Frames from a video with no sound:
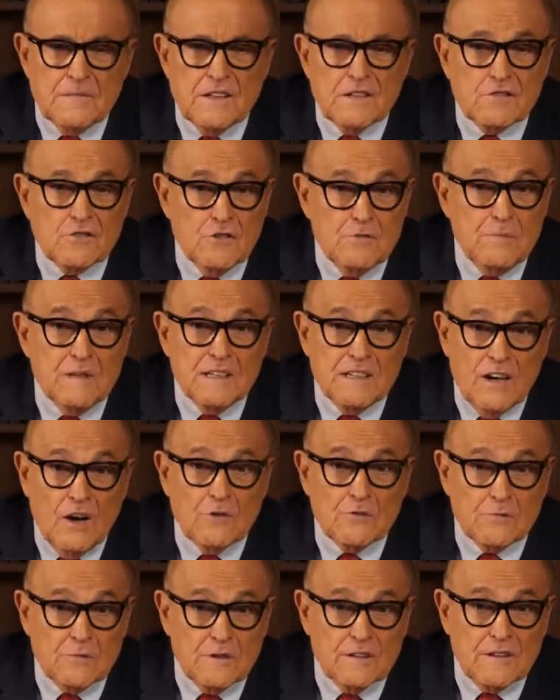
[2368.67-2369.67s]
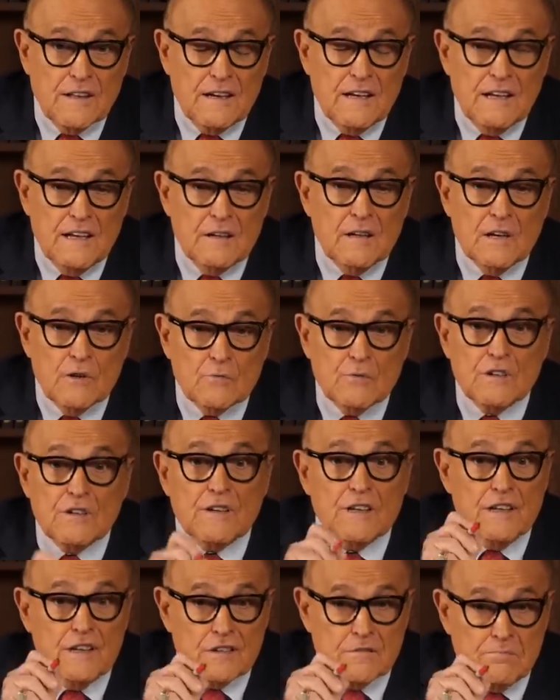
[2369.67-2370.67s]
this could be dealt with. And it
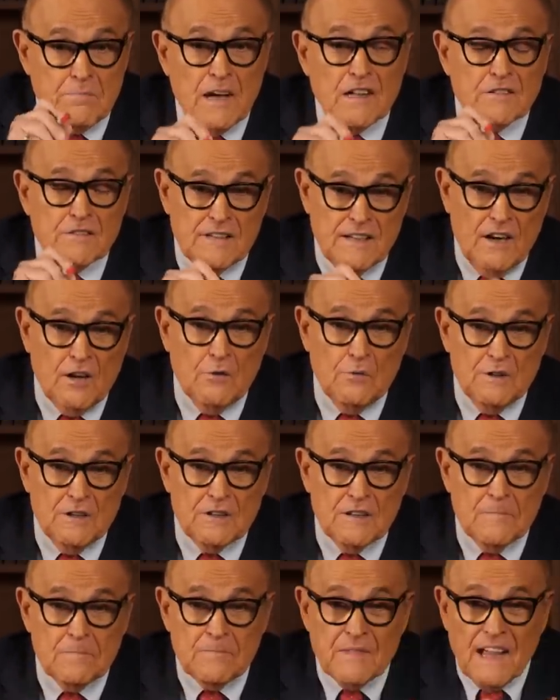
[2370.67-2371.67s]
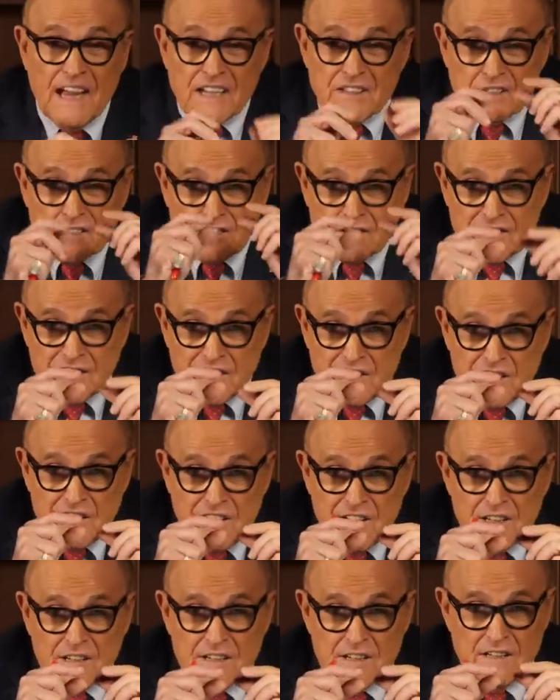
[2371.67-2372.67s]
really is best dealt with at the
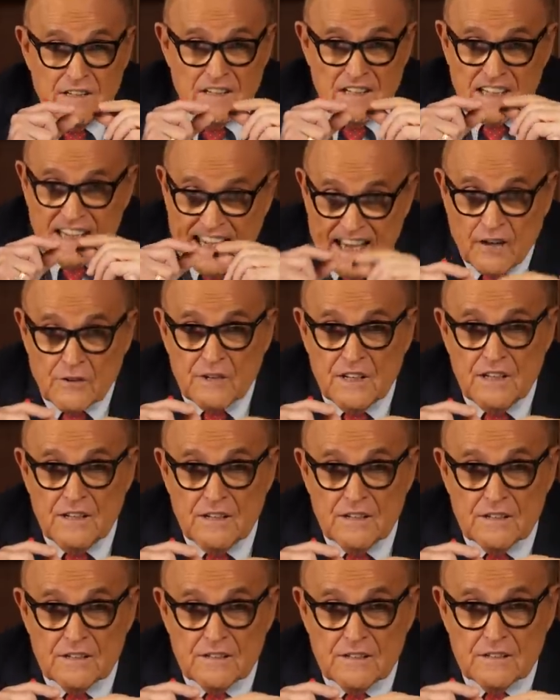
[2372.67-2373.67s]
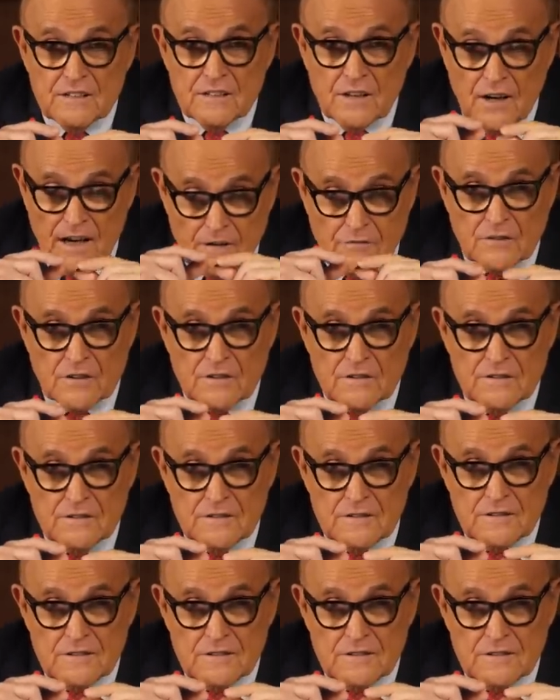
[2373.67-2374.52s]
city, county level.